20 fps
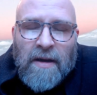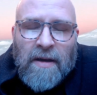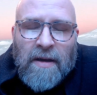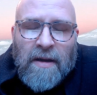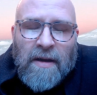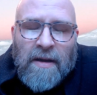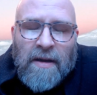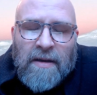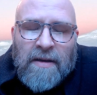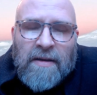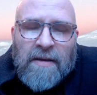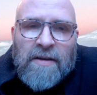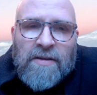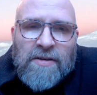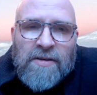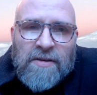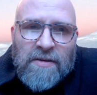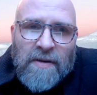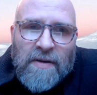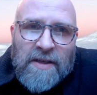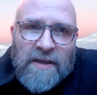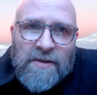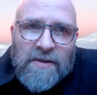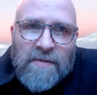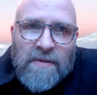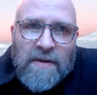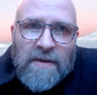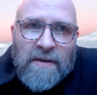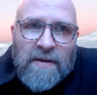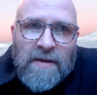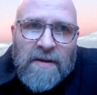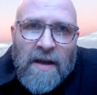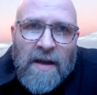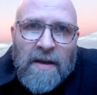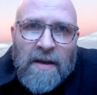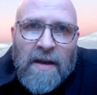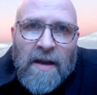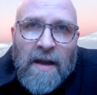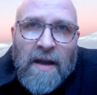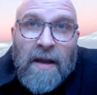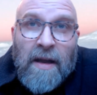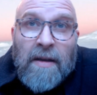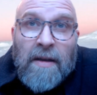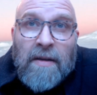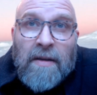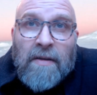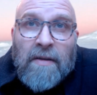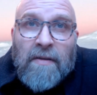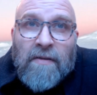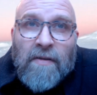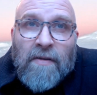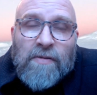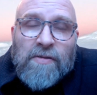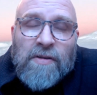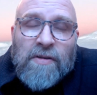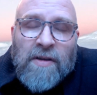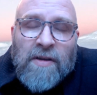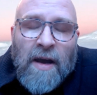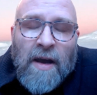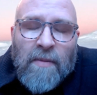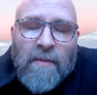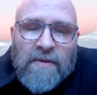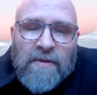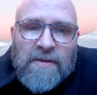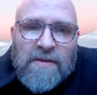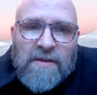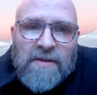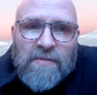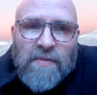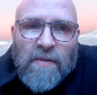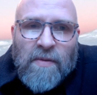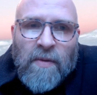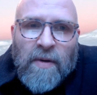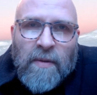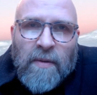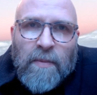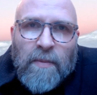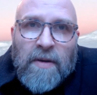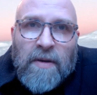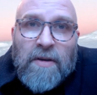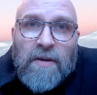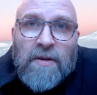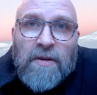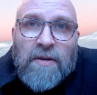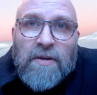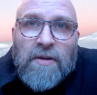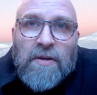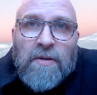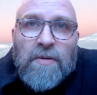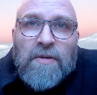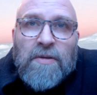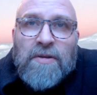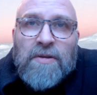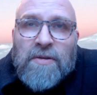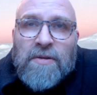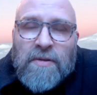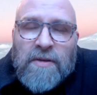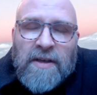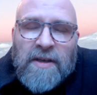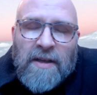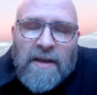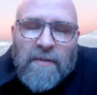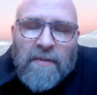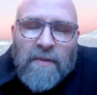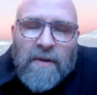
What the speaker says: in addition to history and social time, which is what we've been used to dealing